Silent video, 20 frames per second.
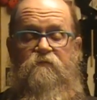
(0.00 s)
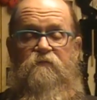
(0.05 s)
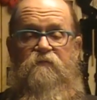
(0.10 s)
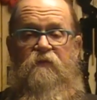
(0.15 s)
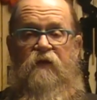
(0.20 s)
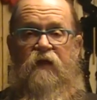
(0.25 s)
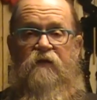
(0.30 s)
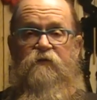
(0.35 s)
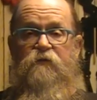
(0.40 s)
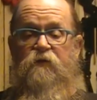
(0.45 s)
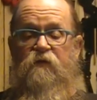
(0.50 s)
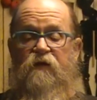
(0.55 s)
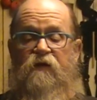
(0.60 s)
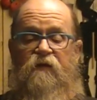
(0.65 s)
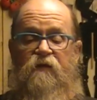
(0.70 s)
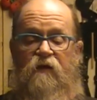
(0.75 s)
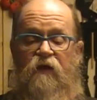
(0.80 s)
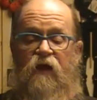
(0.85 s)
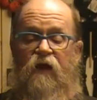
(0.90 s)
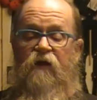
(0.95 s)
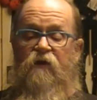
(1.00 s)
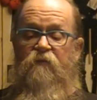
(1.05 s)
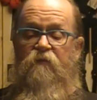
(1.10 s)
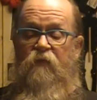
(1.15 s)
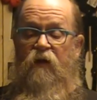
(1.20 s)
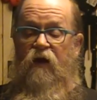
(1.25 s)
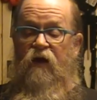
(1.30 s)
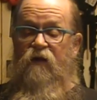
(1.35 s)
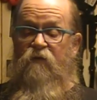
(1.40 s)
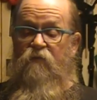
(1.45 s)
That's really the end
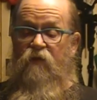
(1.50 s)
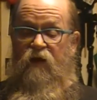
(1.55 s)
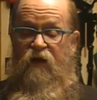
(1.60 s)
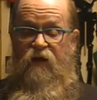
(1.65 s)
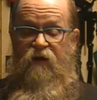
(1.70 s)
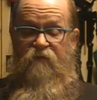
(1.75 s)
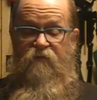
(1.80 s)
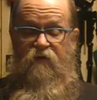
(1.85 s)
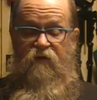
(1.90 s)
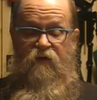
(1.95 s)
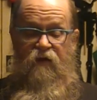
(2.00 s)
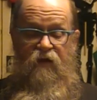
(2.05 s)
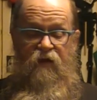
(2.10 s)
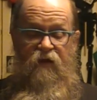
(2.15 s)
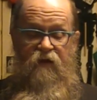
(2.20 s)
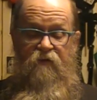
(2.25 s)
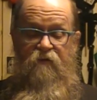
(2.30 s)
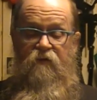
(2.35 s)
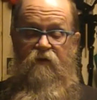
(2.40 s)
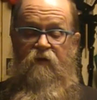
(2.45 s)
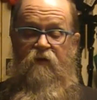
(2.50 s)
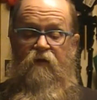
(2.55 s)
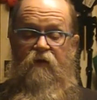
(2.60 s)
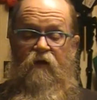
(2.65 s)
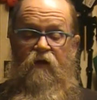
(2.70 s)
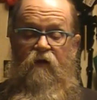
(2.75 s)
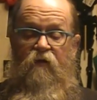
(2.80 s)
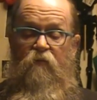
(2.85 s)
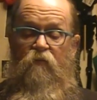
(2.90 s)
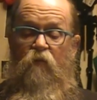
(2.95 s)
bottom line of it. And
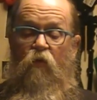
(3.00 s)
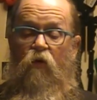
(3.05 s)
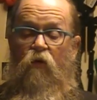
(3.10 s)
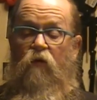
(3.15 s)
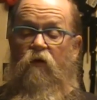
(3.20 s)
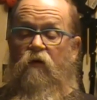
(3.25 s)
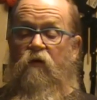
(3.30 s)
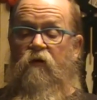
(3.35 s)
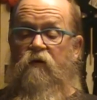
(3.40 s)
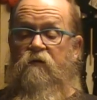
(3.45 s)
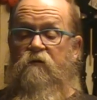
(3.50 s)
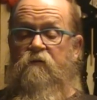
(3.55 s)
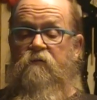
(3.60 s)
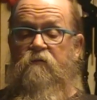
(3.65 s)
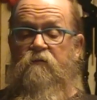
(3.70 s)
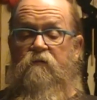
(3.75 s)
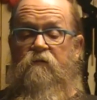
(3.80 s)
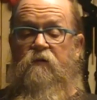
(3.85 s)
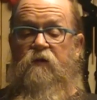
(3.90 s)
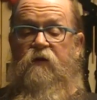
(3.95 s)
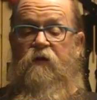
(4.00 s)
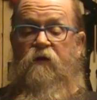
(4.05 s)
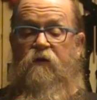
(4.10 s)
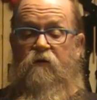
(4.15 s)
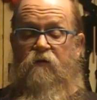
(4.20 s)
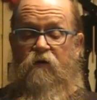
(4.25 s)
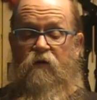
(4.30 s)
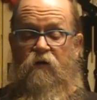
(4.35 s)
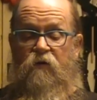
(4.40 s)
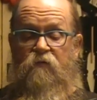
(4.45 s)
more
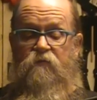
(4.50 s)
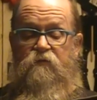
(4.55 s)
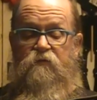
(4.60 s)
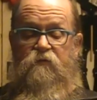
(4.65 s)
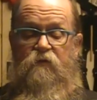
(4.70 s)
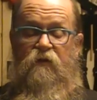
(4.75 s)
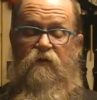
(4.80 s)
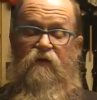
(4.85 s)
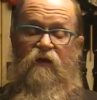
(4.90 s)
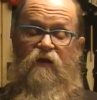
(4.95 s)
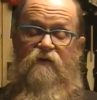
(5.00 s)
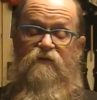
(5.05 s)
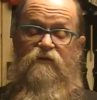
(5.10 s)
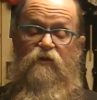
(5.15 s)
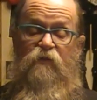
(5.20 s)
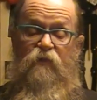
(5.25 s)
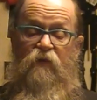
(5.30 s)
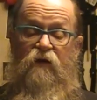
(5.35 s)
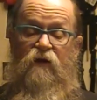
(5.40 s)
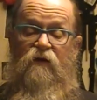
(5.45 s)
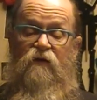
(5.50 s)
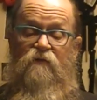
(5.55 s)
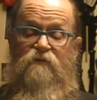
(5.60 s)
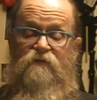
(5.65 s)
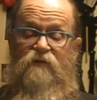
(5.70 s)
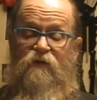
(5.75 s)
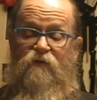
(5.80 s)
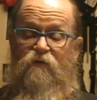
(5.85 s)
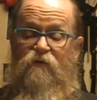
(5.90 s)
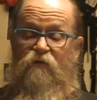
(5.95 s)
heroes, well, they're not
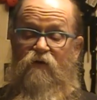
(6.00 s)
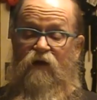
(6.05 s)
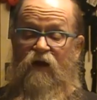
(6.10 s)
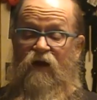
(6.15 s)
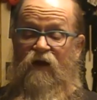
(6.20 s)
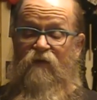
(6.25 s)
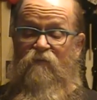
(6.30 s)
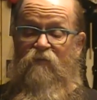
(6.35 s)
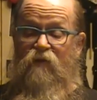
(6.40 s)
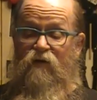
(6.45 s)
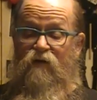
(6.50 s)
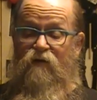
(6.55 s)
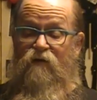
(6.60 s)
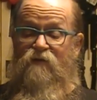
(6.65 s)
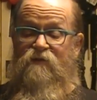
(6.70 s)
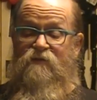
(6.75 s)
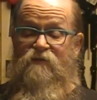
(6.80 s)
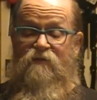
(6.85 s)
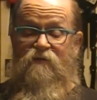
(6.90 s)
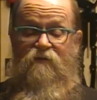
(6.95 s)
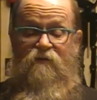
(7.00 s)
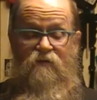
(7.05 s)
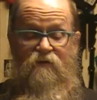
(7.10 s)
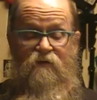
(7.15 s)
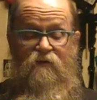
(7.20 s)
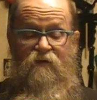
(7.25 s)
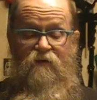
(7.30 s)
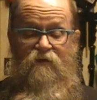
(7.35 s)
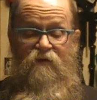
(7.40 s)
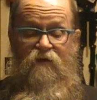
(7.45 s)
superheroes either, they're kind of mercs,
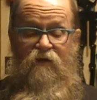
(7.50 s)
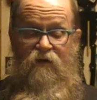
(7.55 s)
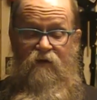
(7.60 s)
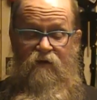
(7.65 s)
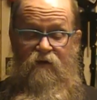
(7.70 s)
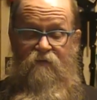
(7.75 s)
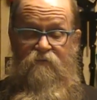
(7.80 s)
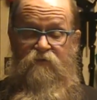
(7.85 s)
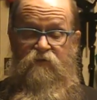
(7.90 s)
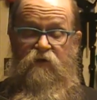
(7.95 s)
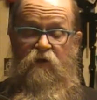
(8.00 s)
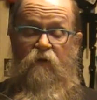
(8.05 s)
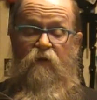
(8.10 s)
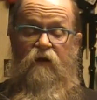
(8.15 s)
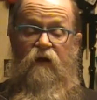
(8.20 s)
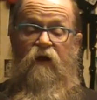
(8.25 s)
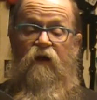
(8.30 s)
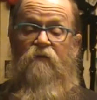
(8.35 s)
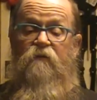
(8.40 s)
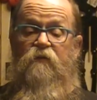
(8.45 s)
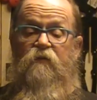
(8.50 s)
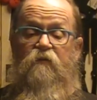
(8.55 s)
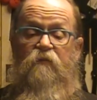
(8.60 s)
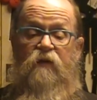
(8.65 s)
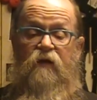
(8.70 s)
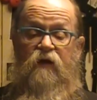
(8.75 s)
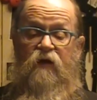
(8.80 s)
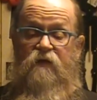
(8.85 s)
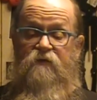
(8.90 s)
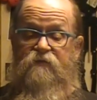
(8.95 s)
showing up
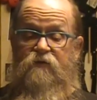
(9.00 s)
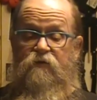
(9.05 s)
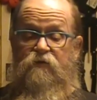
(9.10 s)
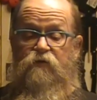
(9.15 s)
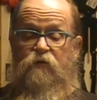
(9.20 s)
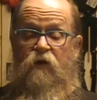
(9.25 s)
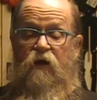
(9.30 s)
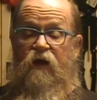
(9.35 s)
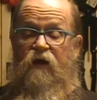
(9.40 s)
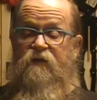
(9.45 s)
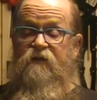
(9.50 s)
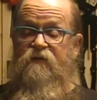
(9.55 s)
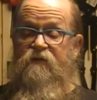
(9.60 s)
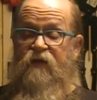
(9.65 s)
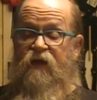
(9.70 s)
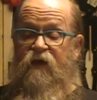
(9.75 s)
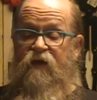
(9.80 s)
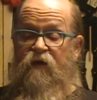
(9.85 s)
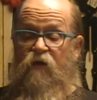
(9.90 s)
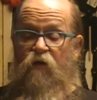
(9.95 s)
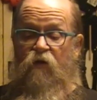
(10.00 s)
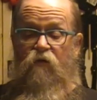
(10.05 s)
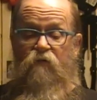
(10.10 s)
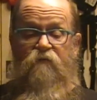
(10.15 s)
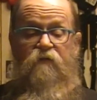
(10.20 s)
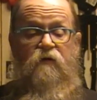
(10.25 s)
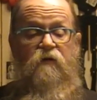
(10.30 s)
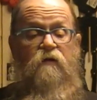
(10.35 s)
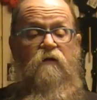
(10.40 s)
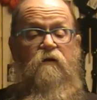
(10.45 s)
because they're trying to take
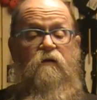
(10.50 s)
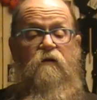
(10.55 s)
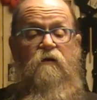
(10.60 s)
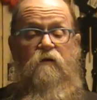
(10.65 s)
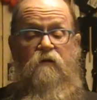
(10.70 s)
over